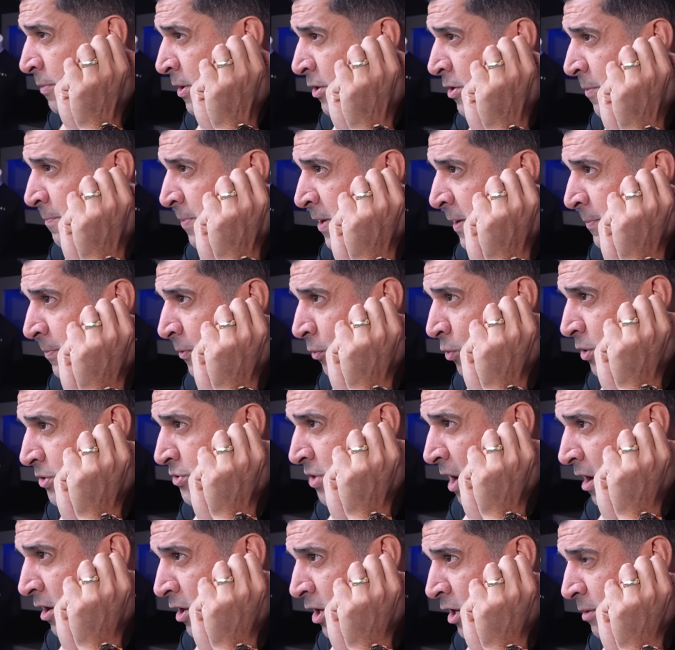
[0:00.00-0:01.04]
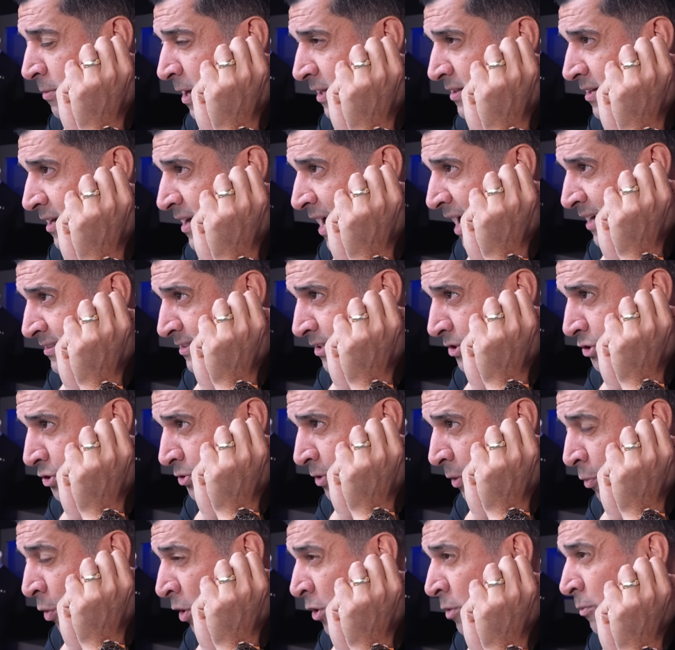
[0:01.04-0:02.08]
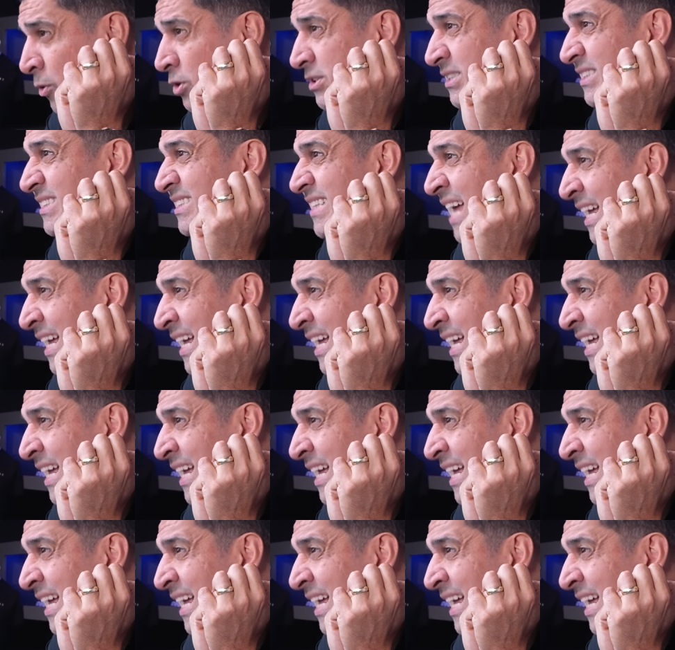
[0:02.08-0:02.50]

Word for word: million people were talking about the Gaza Strip, one of the most